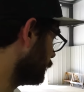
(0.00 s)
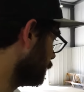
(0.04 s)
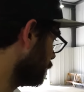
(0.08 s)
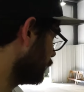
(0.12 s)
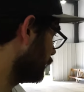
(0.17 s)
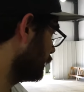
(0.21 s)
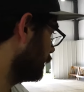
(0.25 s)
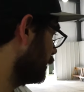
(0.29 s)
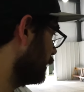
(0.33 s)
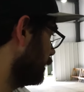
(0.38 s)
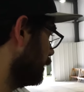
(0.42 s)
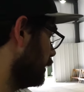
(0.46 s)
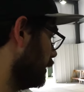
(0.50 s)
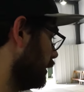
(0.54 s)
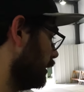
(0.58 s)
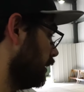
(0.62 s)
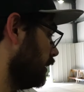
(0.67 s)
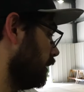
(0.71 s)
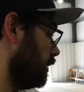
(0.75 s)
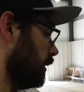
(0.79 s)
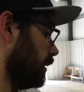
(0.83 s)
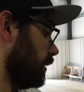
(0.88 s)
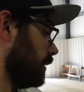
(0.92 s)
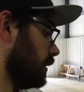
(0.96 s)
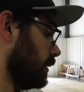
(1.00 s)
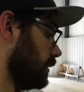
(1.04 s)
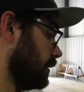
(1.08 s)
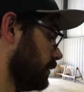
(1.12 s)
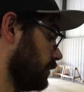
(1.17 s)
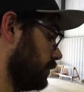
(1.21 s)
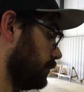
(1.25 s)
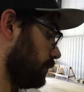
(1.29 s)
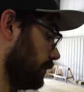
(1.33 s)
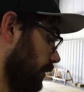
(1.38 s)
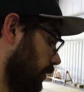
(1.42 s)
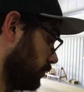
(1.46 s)
with
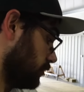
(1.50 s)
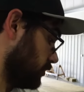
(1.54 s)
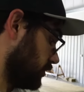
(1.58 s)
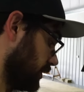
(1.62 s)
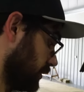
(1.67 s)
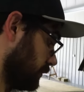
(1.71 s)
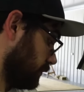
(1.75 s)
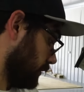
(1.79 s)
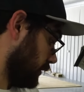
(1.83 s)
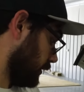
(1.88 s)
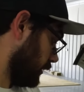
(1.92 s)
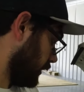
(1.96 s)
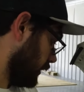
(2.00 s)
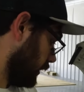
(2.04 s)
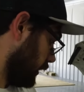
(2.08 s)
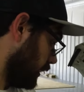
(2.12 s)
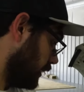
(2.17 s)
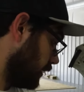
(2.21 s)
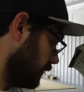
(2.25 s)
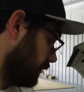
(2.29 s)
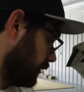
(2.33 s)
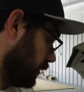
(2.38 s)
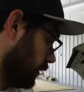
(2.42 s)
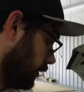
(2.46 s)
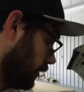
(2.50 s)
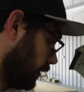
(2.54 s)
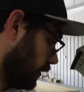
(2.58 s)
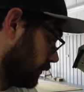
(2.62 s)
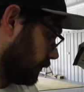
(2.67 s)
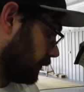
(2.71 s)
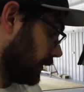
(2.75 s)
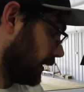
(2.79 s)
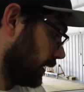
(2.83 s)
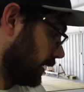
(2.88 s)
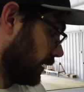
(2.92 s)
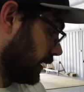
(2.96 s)
corrosion with any of your
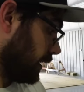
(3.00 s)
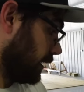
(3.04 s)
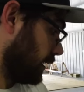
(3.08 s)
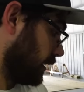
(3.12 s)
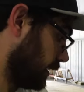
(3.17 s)
hardware.